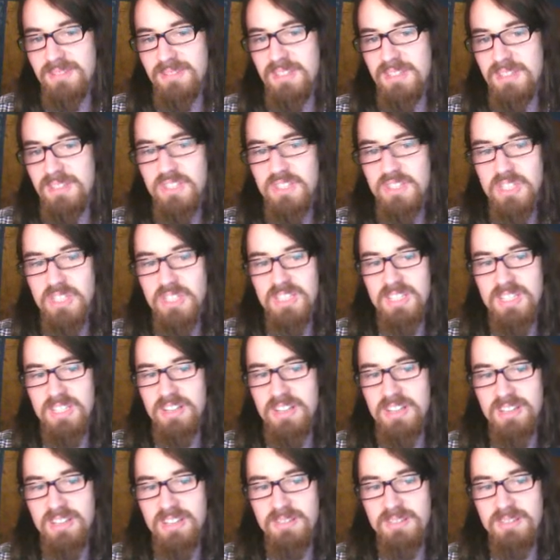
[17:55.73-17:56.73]
just
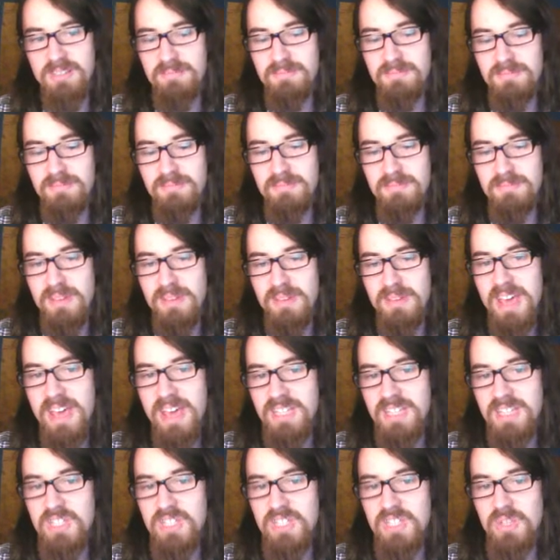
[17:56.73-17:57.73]
like my
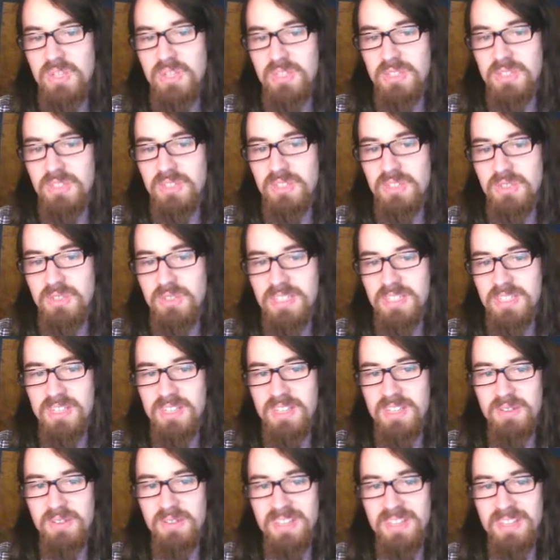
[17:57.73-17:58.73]
attitude in Dr.
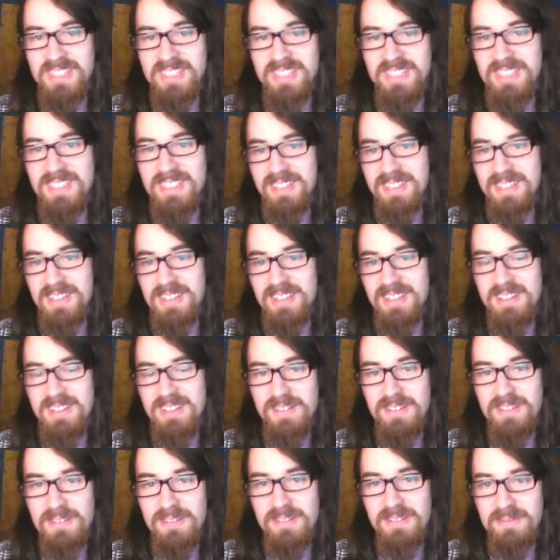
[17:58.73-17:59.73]
Stone is
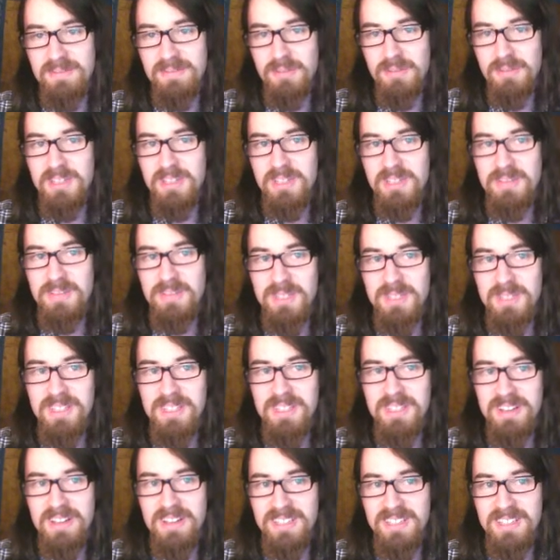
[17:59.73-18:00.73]
when it comes to
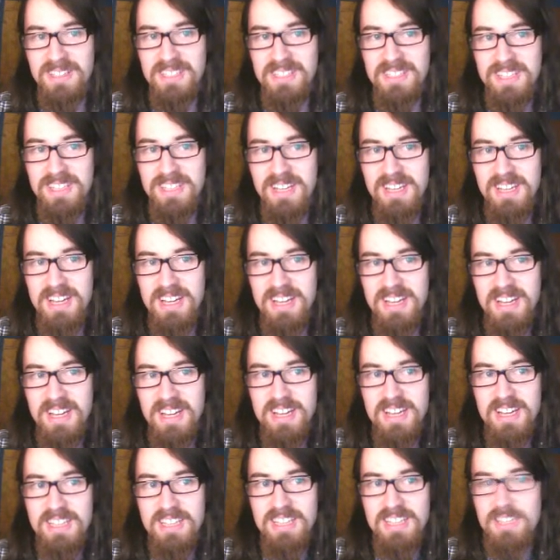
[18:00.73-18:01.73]
science.
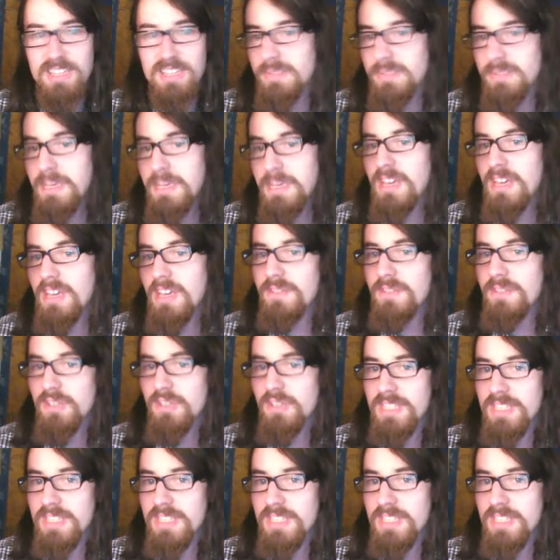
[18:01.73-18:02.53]
So speaking of Dr.